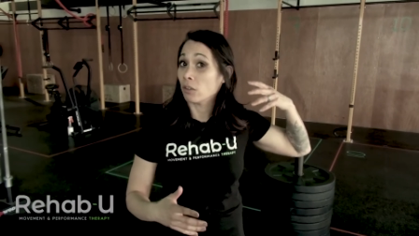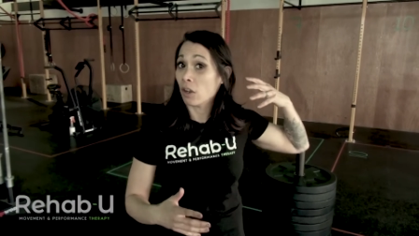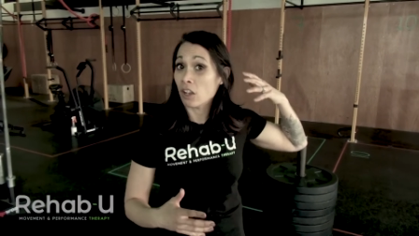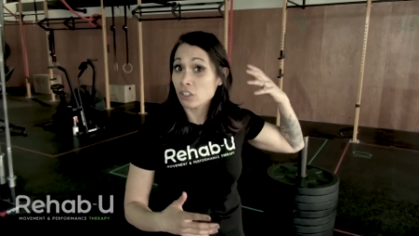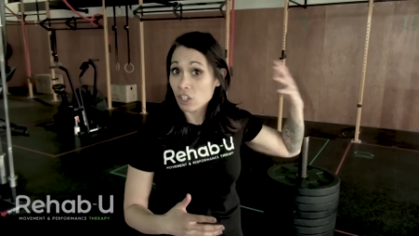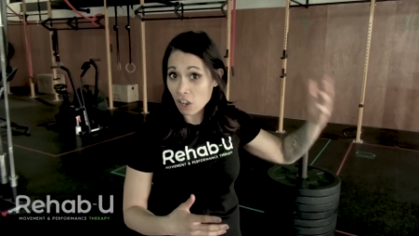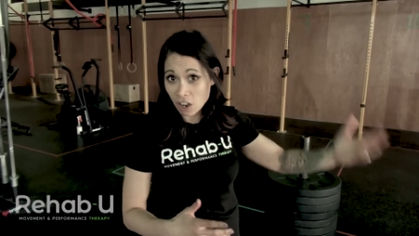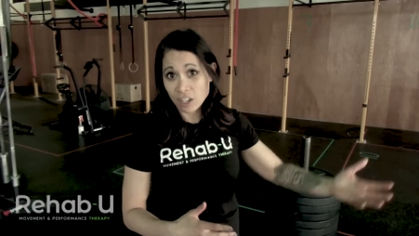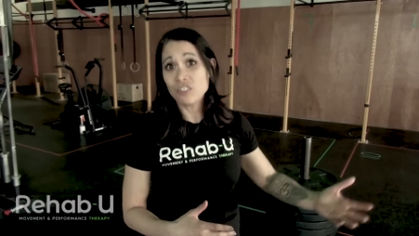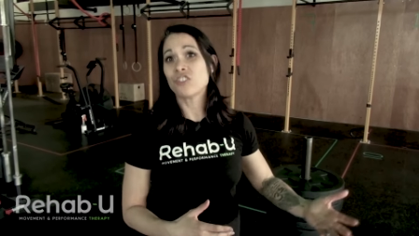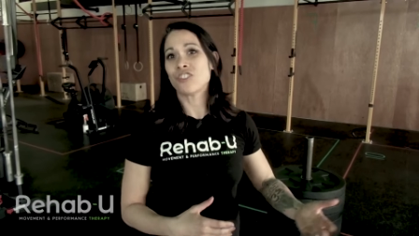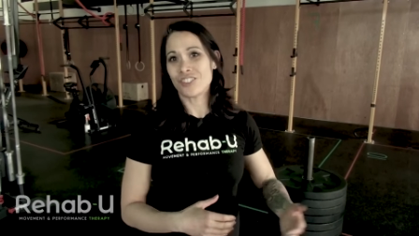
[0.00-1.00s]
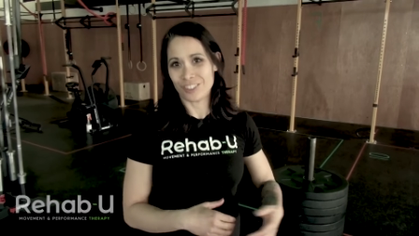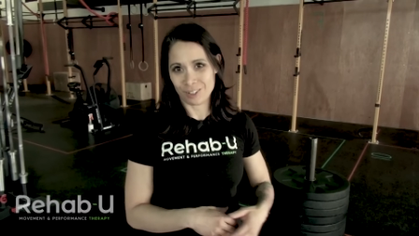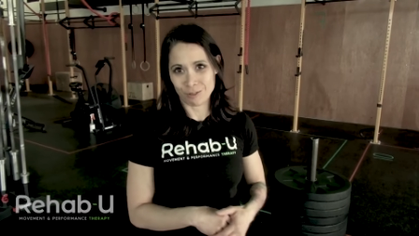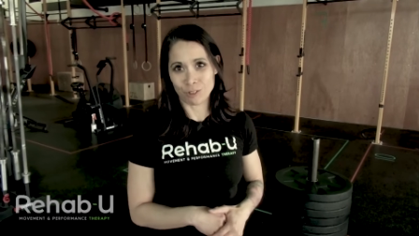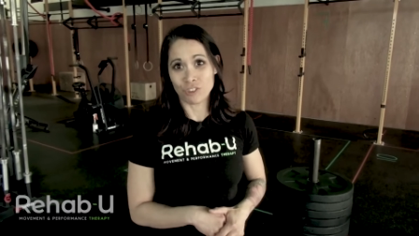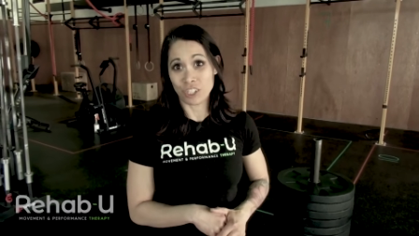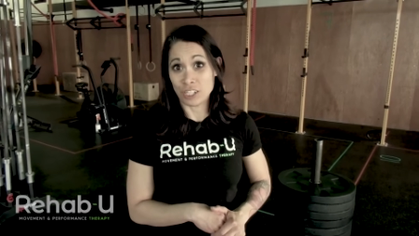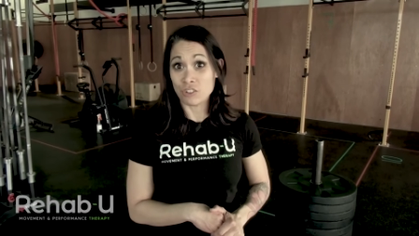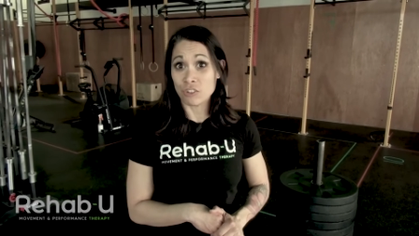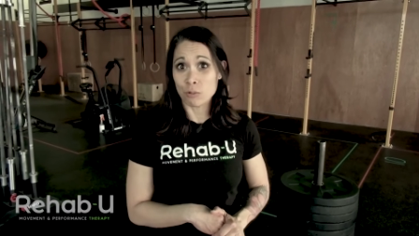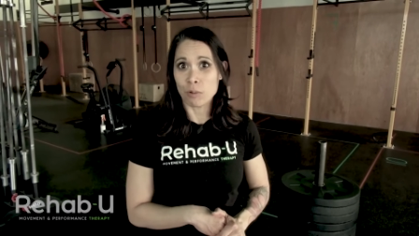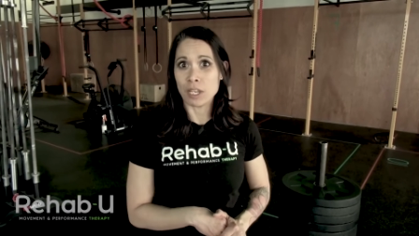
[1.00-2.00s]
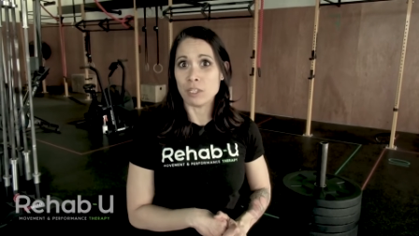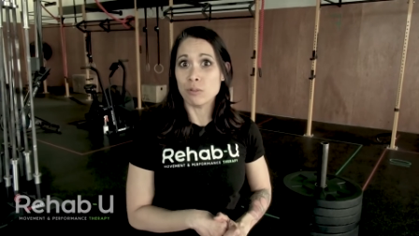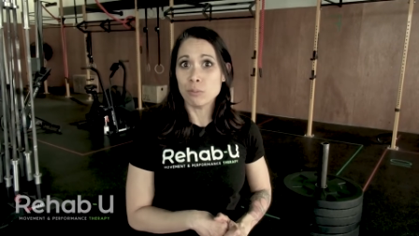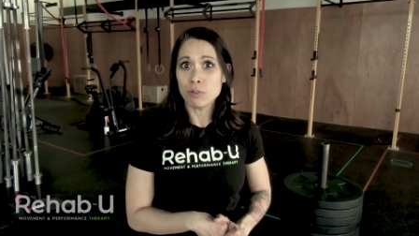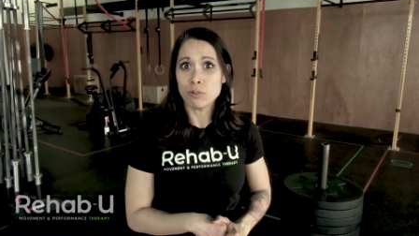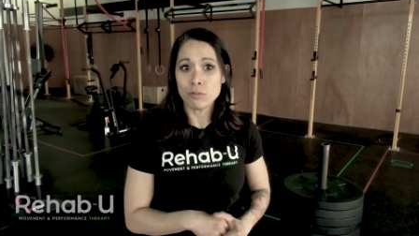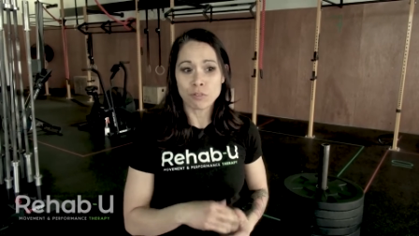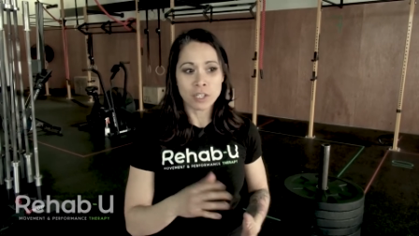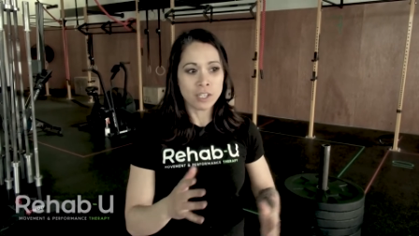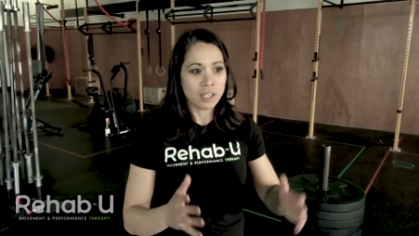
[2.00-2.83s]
unconsciously will change the way you move